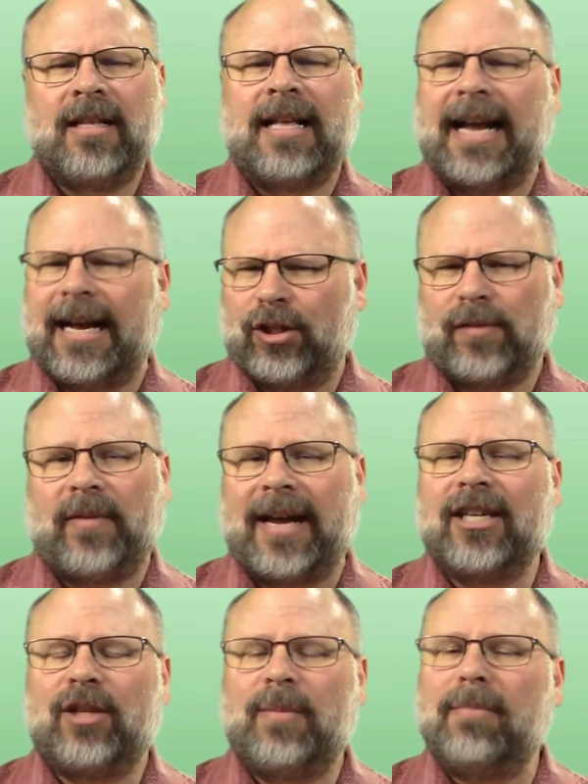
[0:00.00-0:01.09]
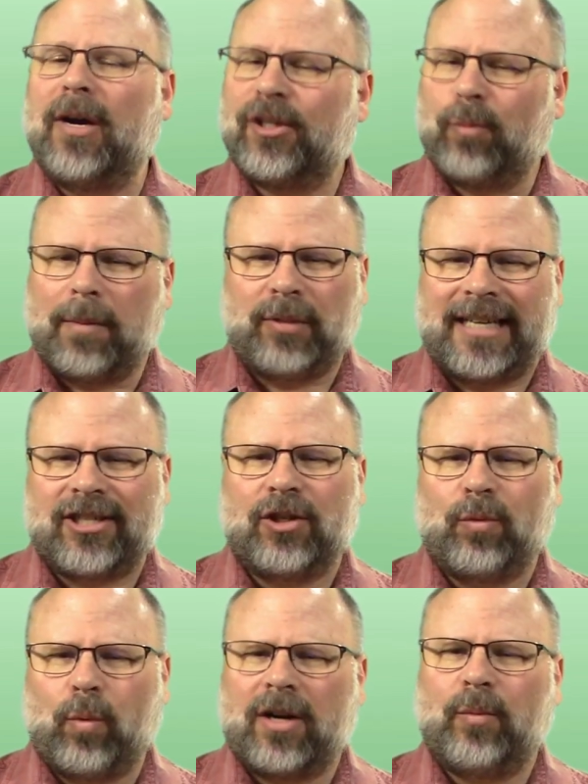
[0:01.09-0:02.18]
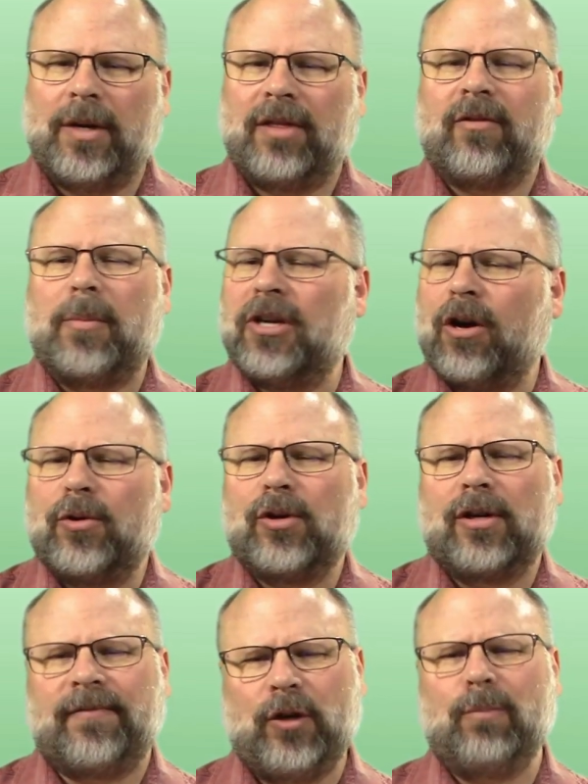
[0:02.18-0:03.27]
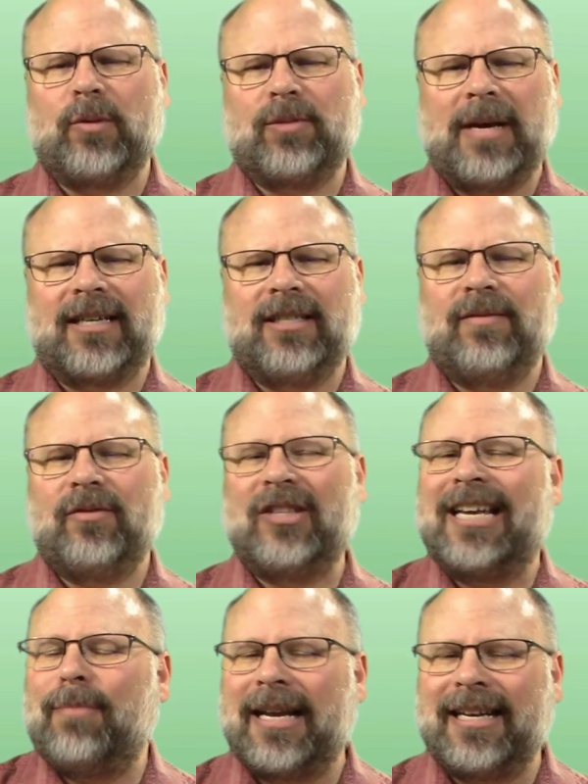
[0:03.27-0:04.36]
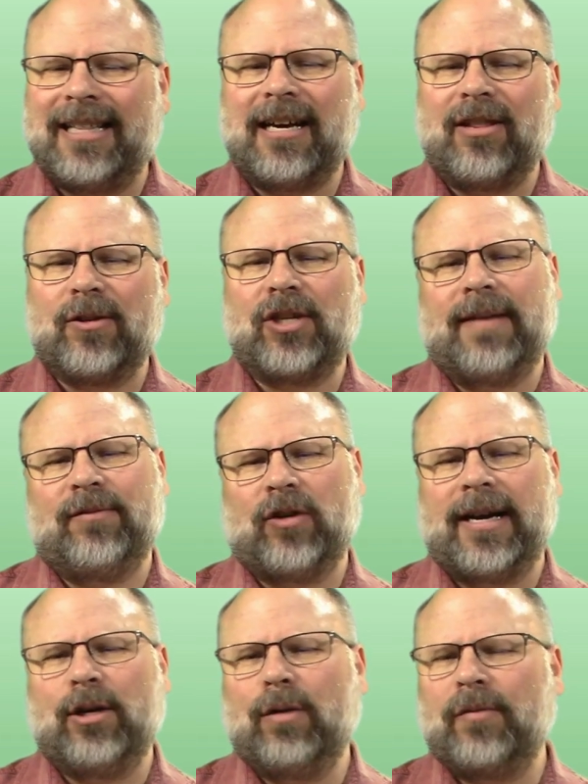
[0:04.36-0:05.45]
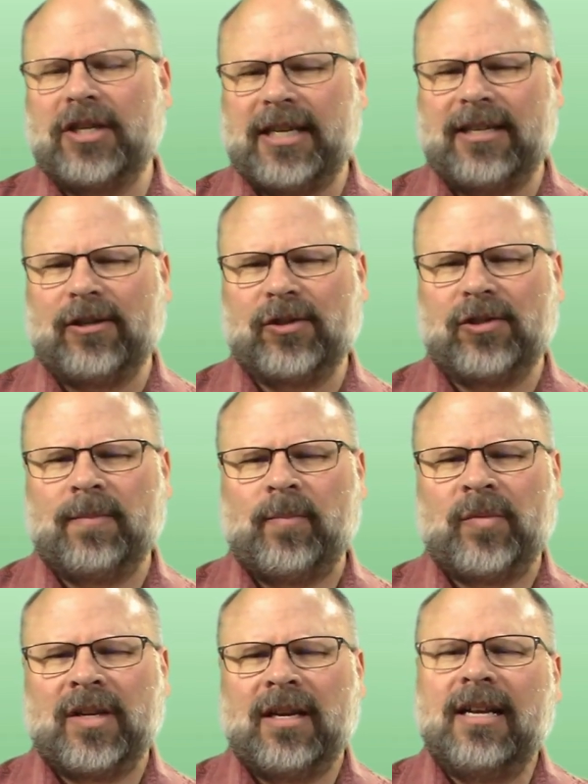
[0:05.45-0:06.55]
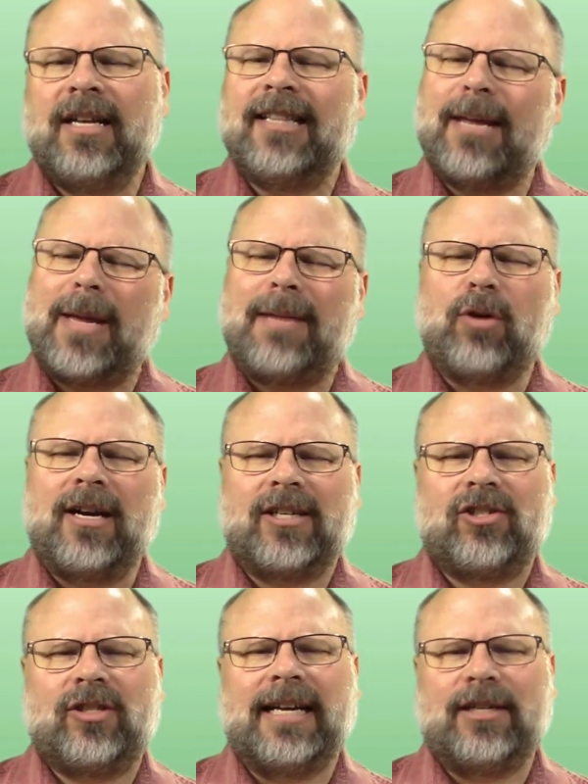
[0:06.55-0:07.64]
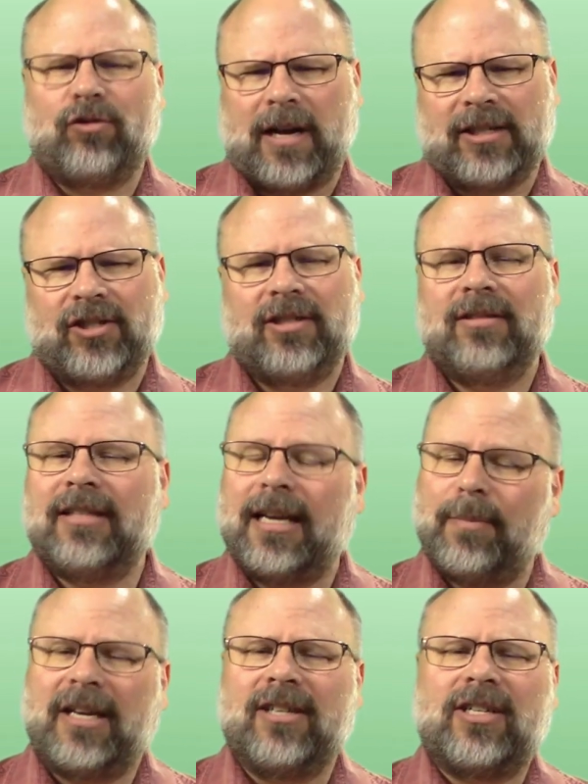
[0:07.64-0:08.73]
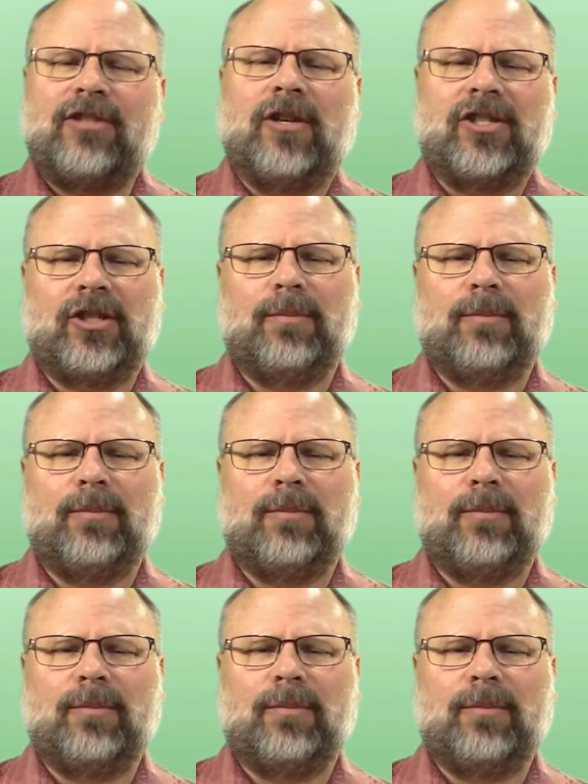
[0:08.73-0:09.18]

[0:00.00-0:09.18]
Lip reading: I also find it to be much more pleasant to work with from an odor and fume perspective than many of the others I've tried over the years. They make products that I trust, and because I trust their